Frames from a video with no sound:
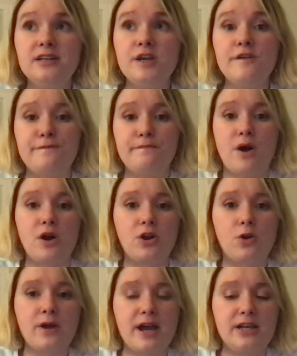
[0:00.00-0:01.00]
if
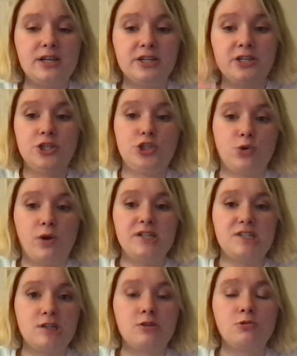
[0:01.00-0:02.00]
Margarete
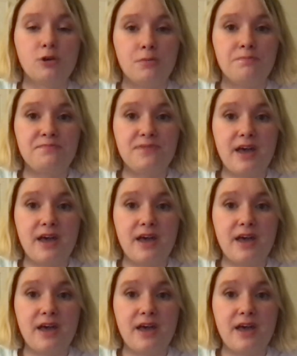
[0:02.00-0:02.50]
joins the group,